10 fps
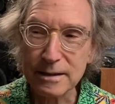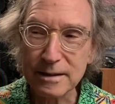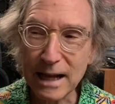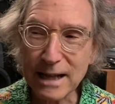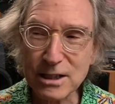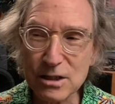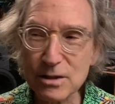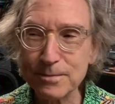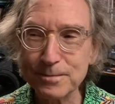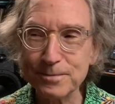
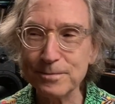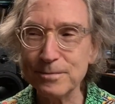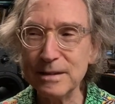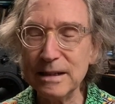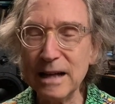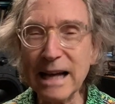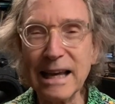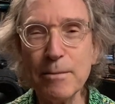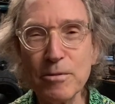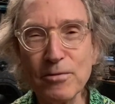I
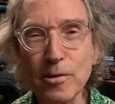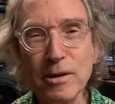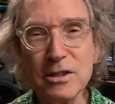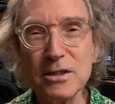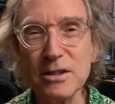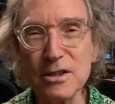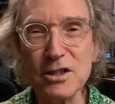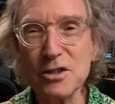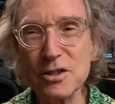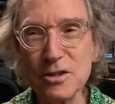keep referring to
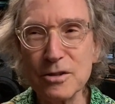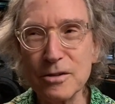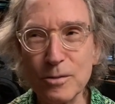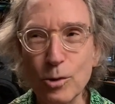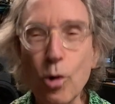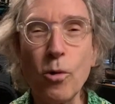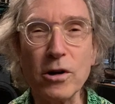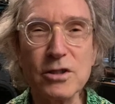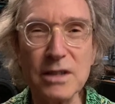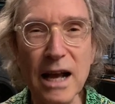this
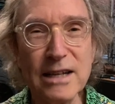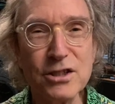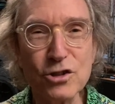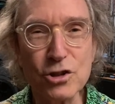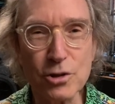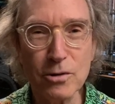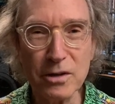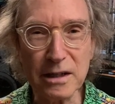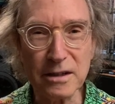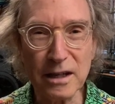course as a
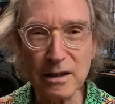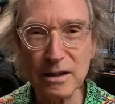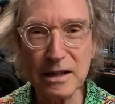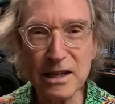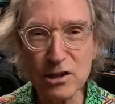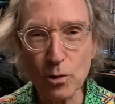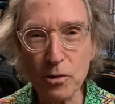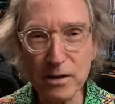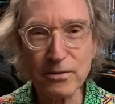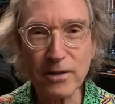journey that each
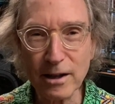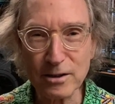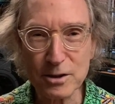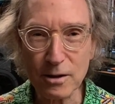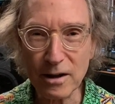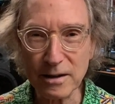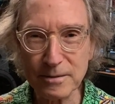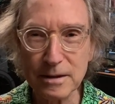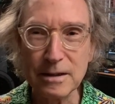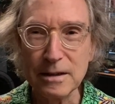audiophile is on.
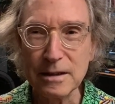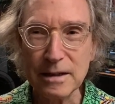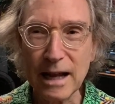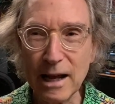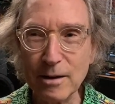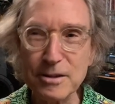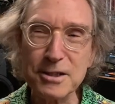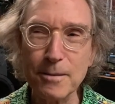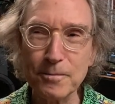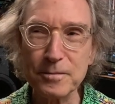Now,
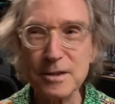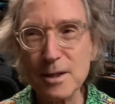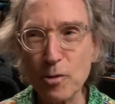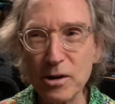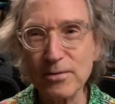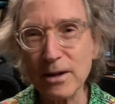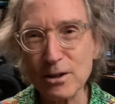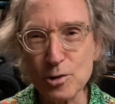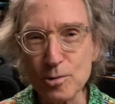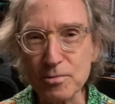some
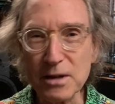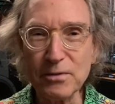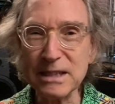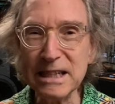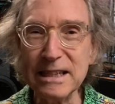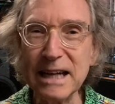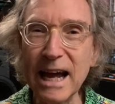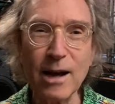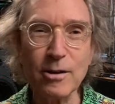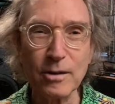audiophiles drift in and
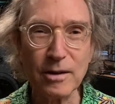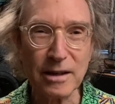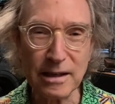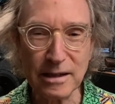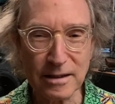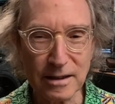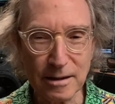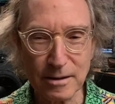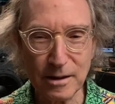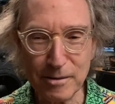out.
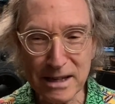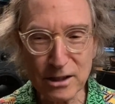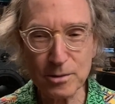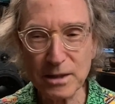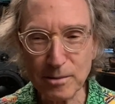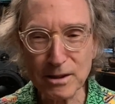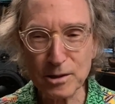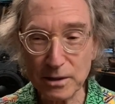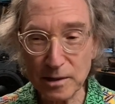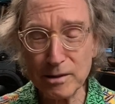They're into it,
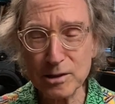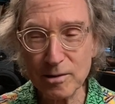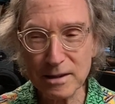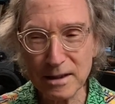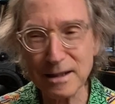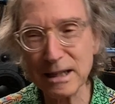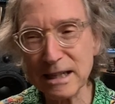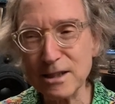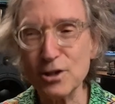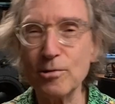and then they
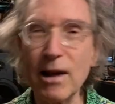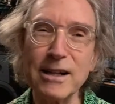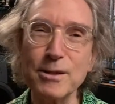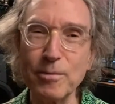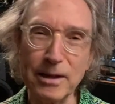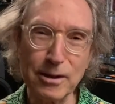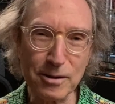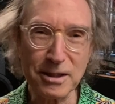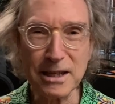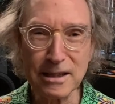get distracted by other
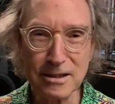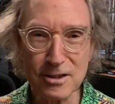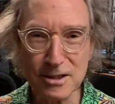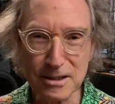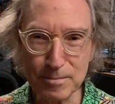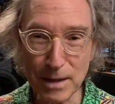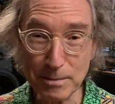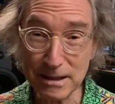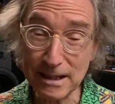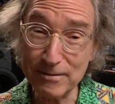things, and
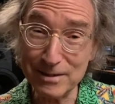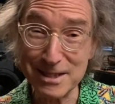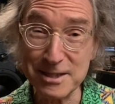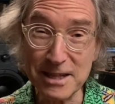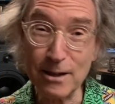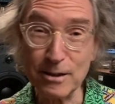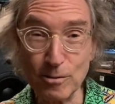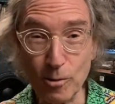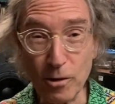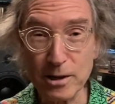maybe they even sell
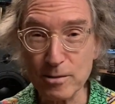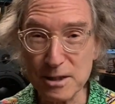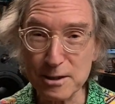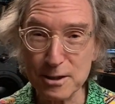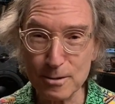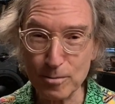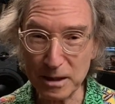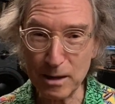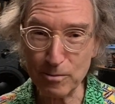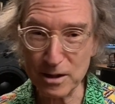their audio system or
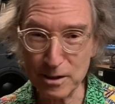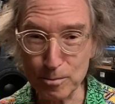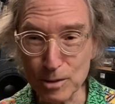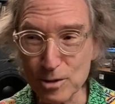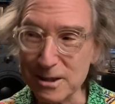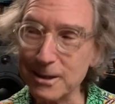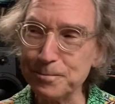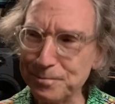get rid of their music.